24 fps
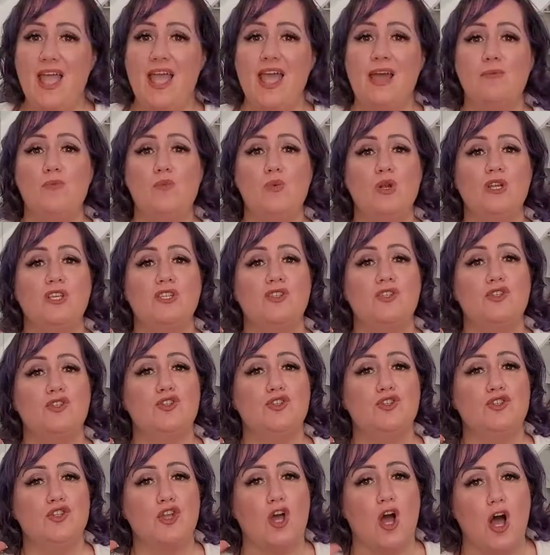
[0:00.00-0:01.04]
And we're
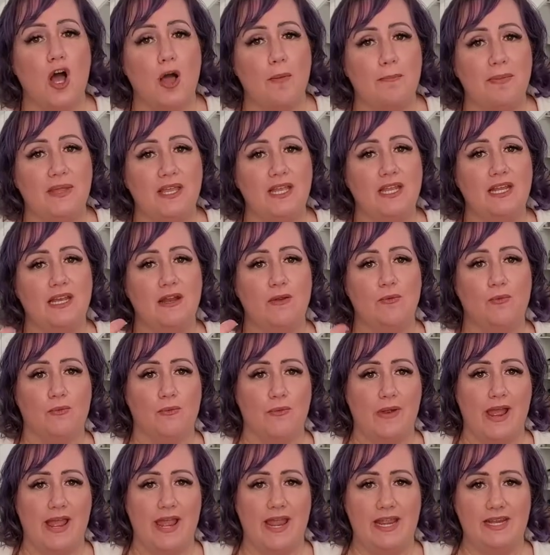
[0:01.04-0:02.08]
stopping
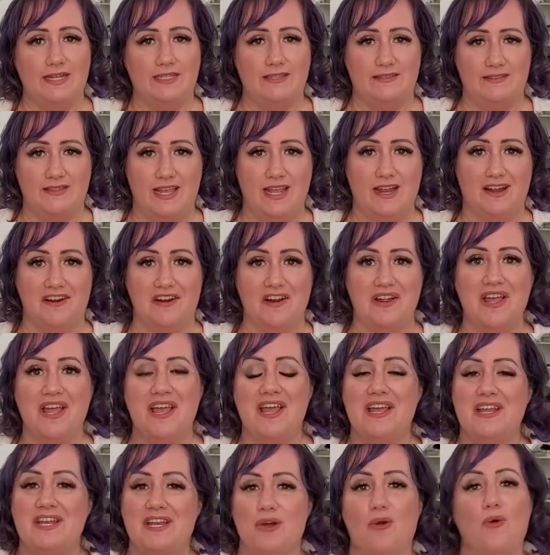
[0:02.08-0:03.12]
right there.
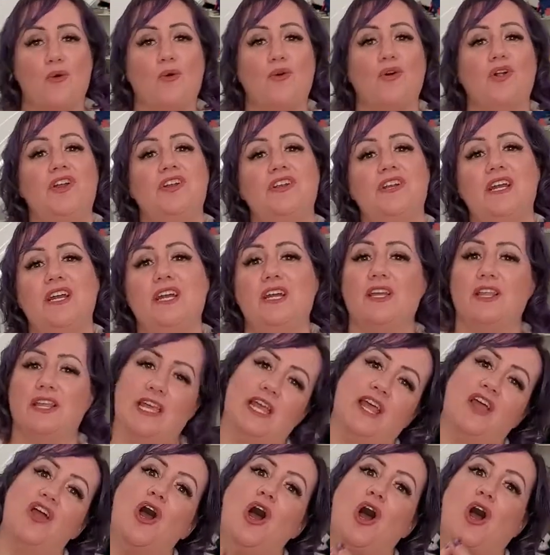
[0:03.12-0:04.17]
Now,
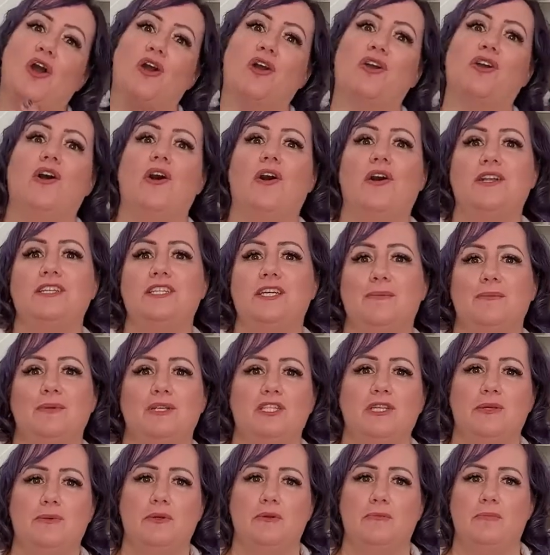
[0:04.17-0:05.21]
ordinarily, our content
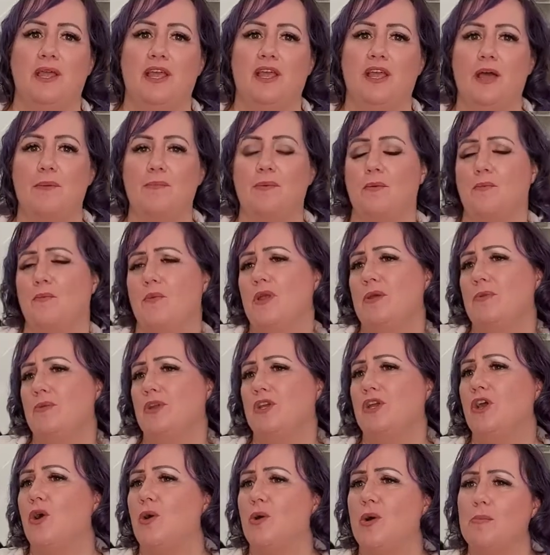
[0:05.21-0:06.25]
machine would pick up and we
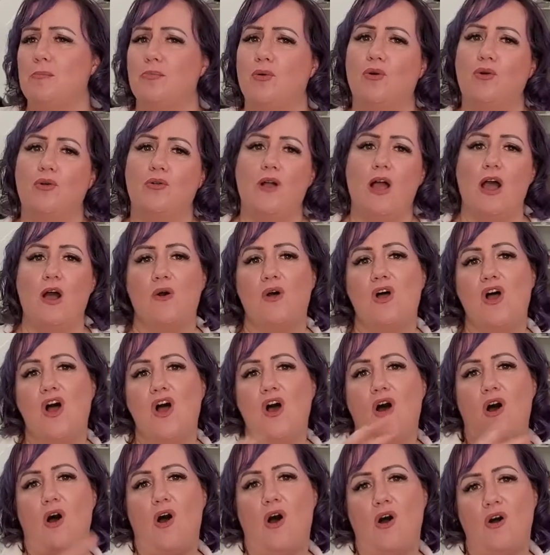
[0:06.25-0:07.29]
would go and pull out
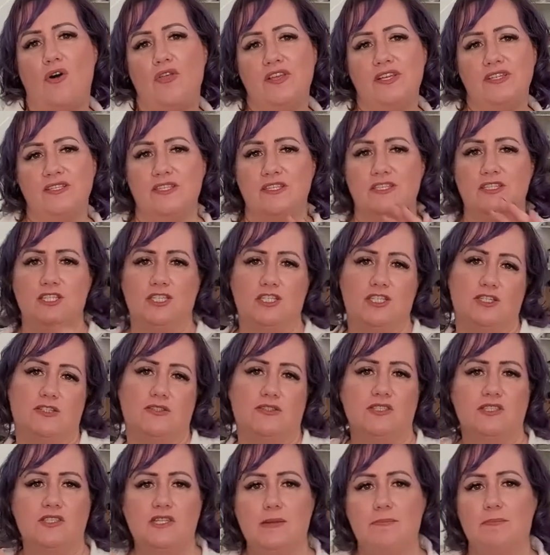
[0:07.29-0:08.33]
all these additional
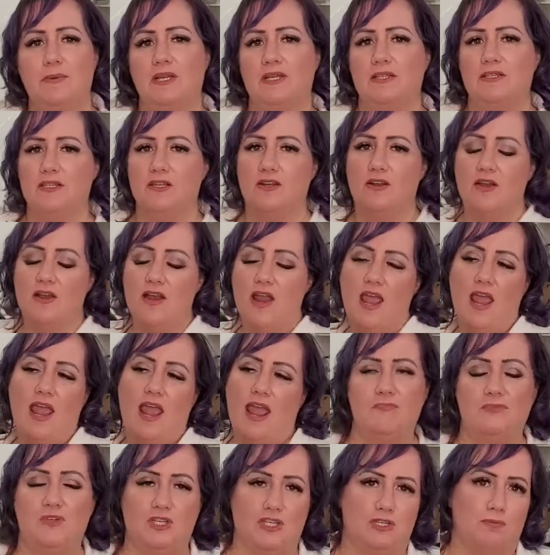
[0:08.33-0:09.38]
snippets and then
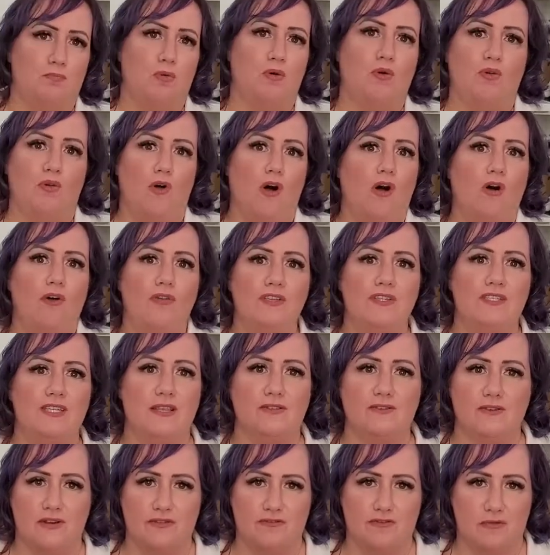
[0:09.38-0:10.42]
just pull all this
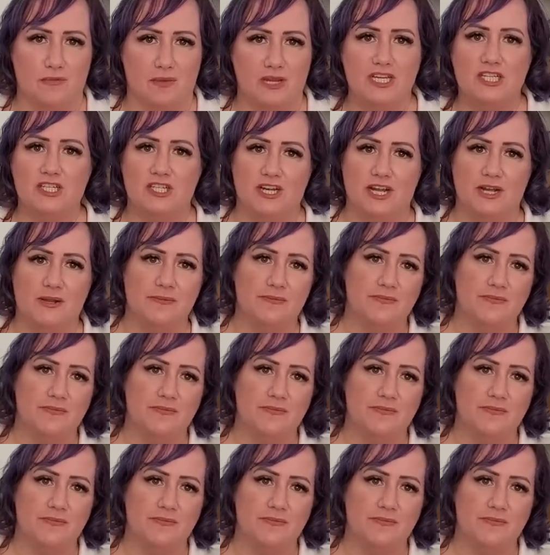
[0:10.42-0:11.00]
other information out.